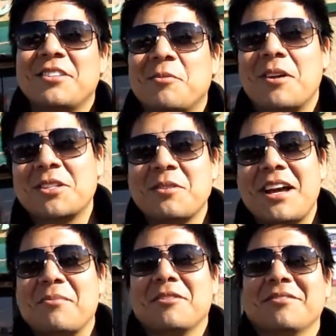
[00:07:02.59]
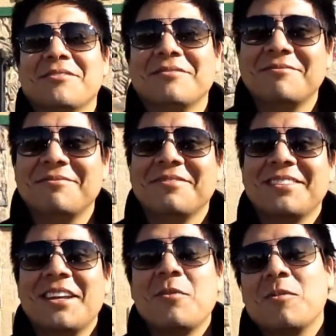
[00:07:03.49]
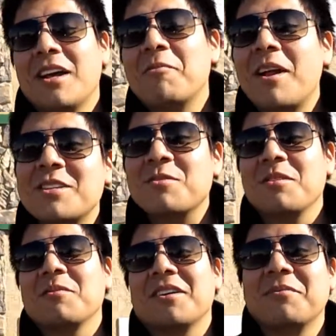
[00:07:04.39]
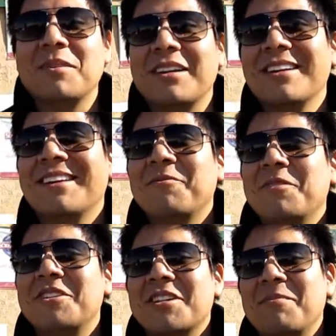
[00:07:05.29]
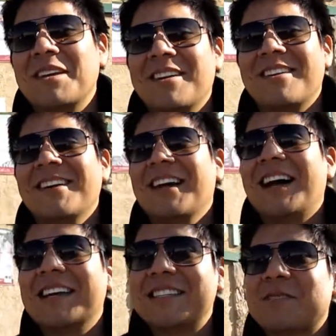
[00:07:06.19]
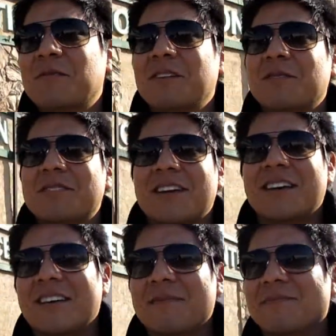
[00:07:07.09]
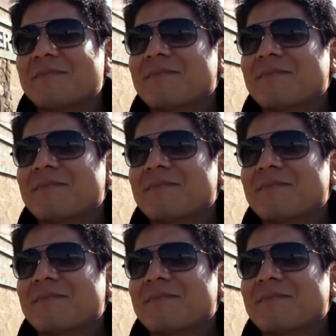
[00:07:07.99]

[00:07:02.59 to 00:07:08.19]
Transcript: to rescue an animal. We're not rescuing one, but we're just coming here. I guess it's one of those uh,